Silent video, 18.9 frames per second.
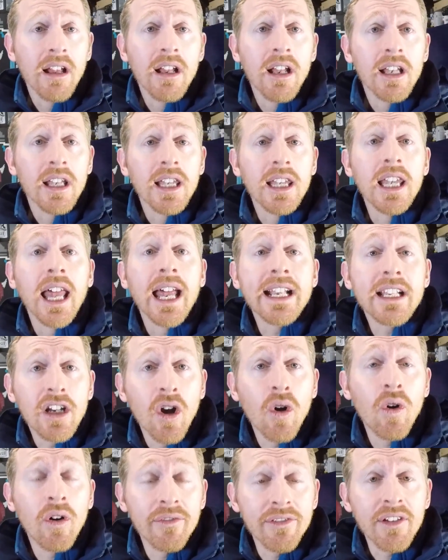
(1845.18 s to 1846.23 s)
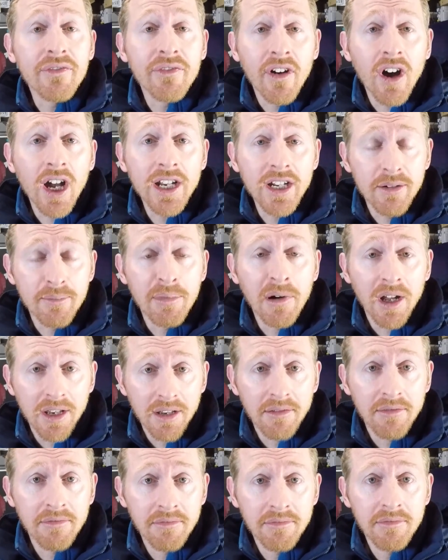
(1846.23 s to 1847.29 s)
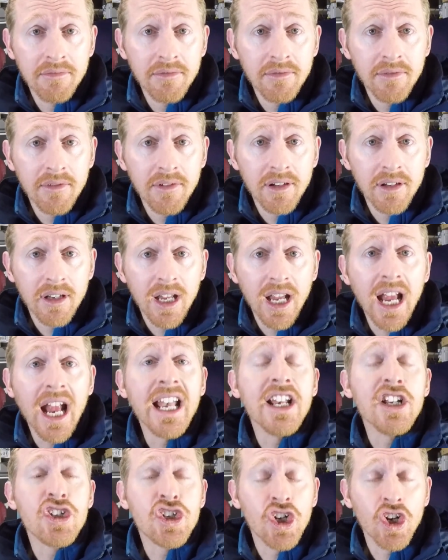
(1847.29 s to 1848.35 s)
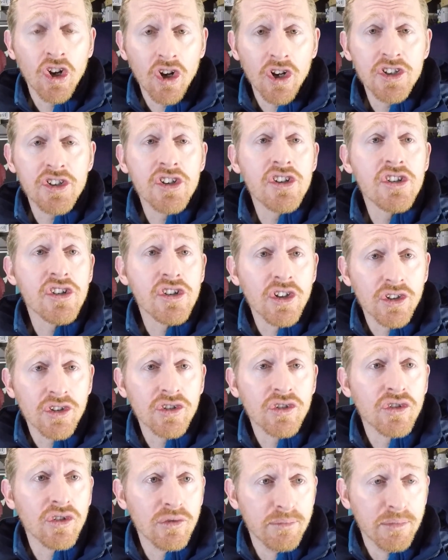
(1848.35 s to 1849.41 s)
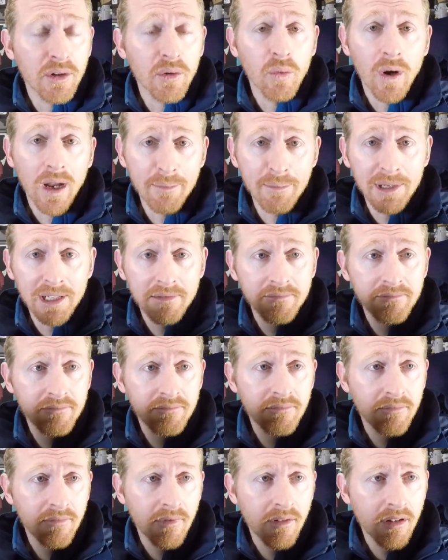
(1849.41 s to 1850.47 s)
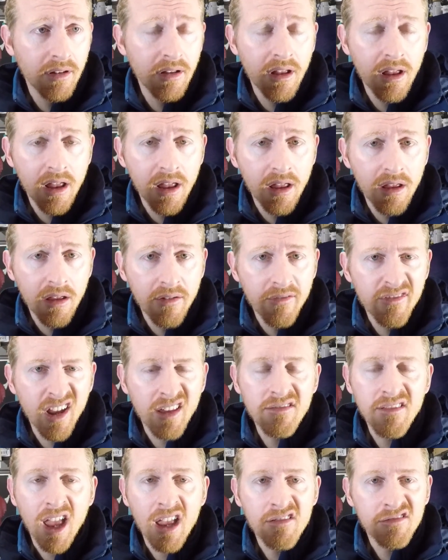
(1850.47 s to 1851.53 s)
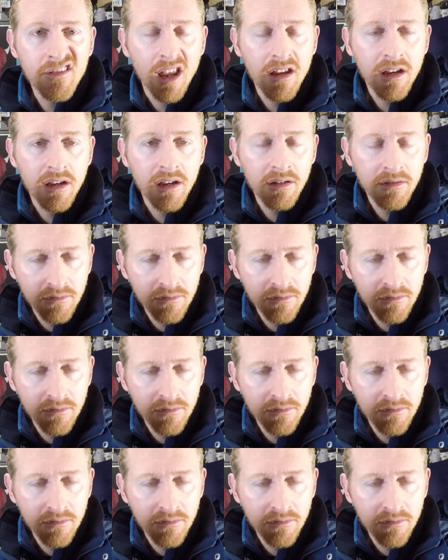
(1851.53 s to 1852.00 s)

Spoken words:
Let go of the fire button, and it charges your super weapon. Fantastic.